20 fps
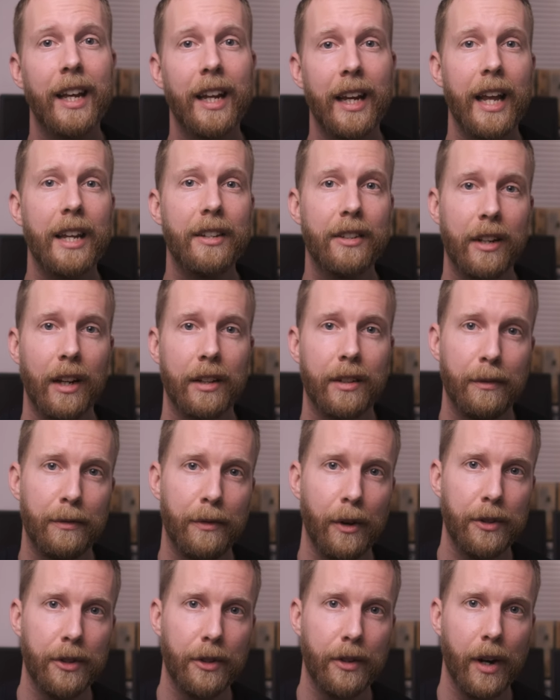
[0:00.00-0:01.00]
less cluttered
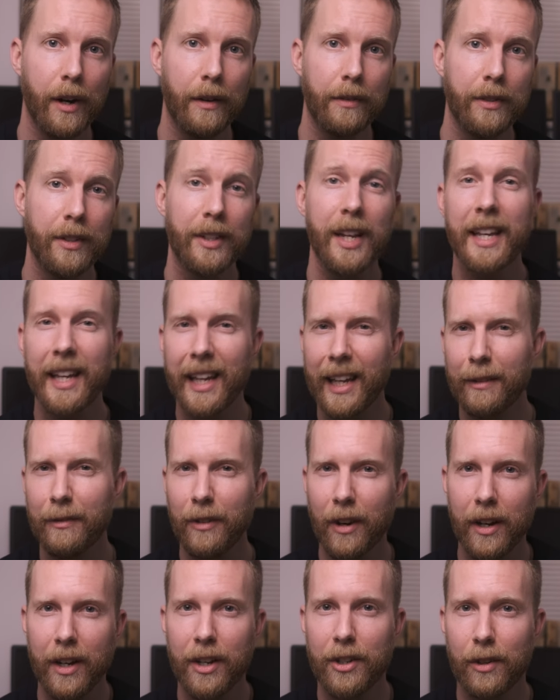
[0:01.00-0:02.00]
photographs, taking
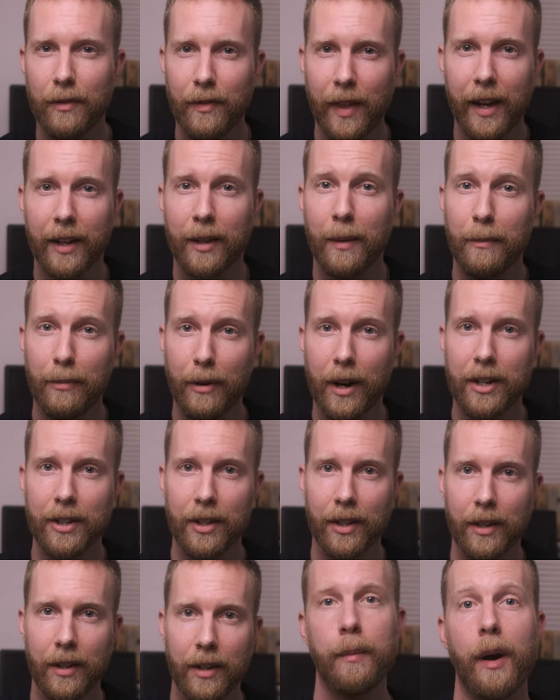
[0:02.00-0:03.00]
advantage of that compression.